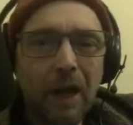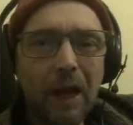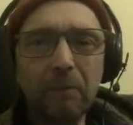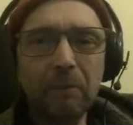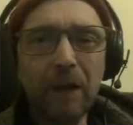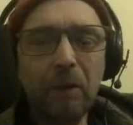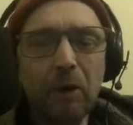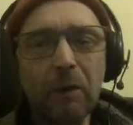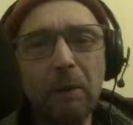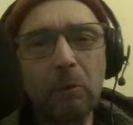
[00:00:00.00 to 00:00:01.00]
I'm not
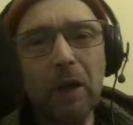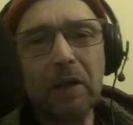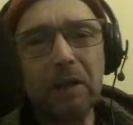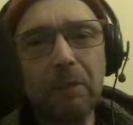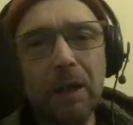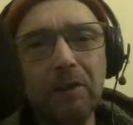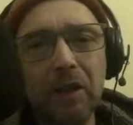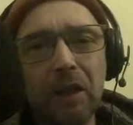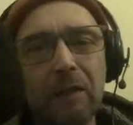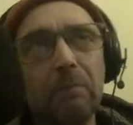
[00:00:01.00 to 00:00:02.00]
going to be wasting my
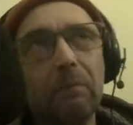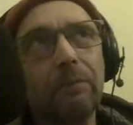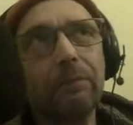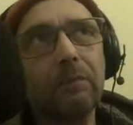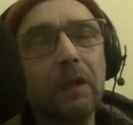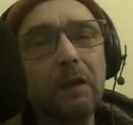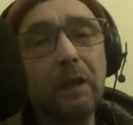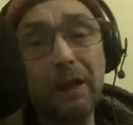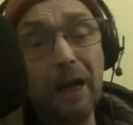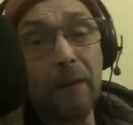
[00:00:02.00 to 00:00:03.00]
time.
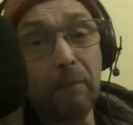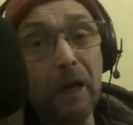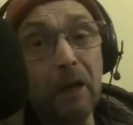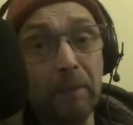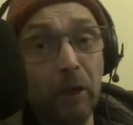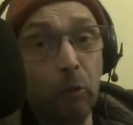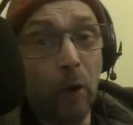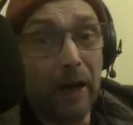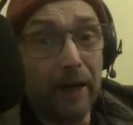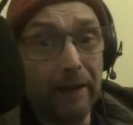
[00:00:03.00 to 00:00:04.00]
I'll be
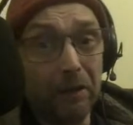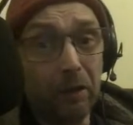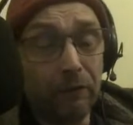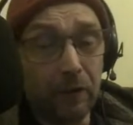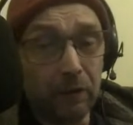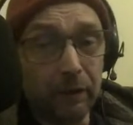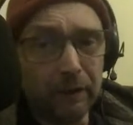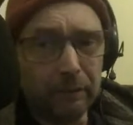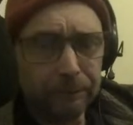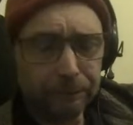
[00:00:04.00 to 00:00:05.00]
awake, obviously,
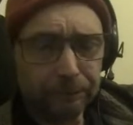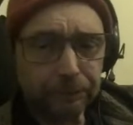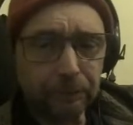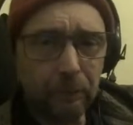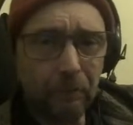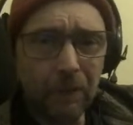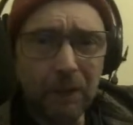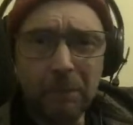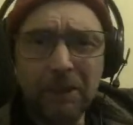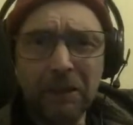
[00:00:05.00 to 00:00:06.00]

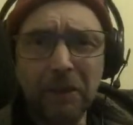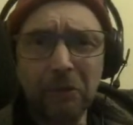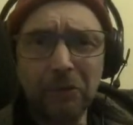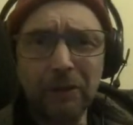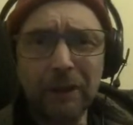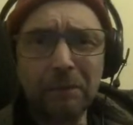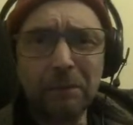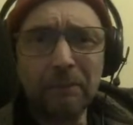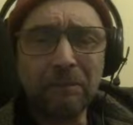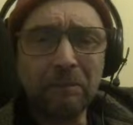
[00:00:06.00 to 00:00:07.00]
because I don't sleep.
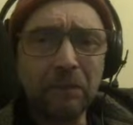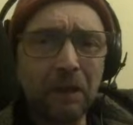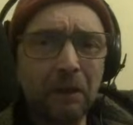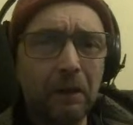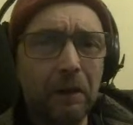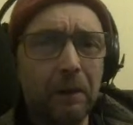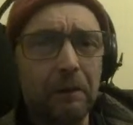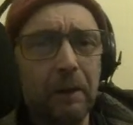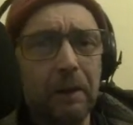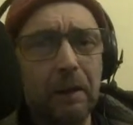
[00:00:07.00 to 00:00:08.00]

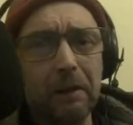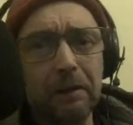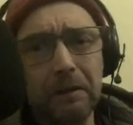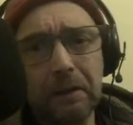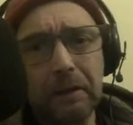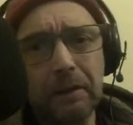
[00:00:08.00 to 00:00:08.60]
And